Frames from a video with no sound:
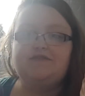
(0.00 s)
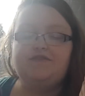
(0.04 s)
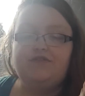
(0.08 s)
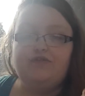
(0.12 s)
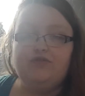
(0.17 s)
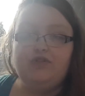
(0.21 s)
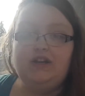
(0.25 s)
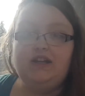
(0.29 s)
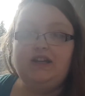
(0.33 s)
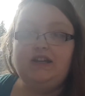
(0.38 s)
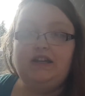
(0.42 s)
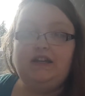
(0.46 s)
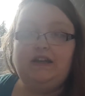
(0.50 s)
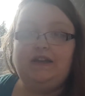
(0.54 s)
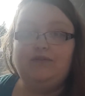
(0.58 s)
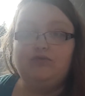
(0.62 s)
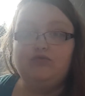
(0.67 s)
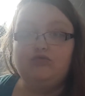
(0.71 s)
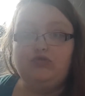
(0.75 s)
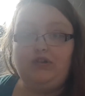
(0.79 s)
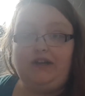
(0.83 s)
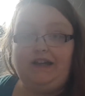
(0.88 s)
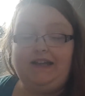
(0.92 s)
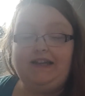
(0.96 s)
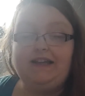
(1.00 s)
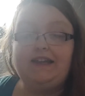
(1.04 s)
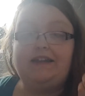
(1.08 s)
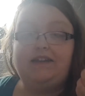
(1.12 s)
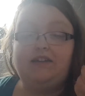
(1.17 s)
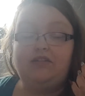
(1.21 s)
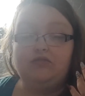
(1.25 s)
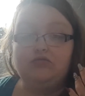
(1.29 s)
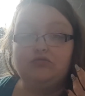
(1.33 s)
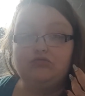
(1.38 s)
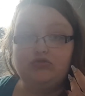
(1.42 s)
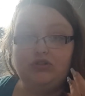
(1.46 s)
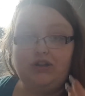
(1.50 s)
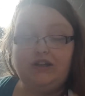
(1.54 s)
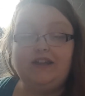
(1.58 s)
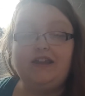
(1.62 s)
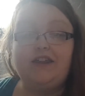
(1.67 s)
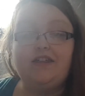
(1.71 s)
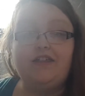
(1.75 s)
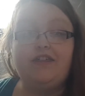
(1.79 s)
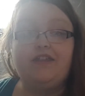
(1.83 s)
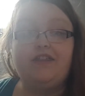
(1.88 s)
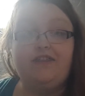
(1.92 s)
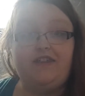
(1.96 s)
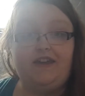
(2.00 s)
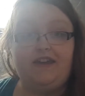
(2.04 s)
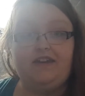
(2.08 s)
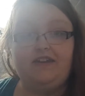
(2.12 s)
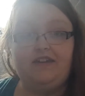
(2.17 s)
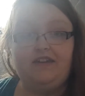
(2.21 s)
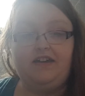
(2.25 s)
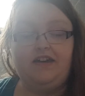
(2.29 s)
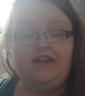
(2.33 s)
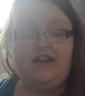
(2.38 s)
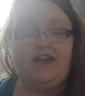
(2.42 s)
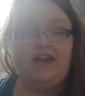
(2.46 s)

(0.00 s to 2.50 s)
really, really, really thick.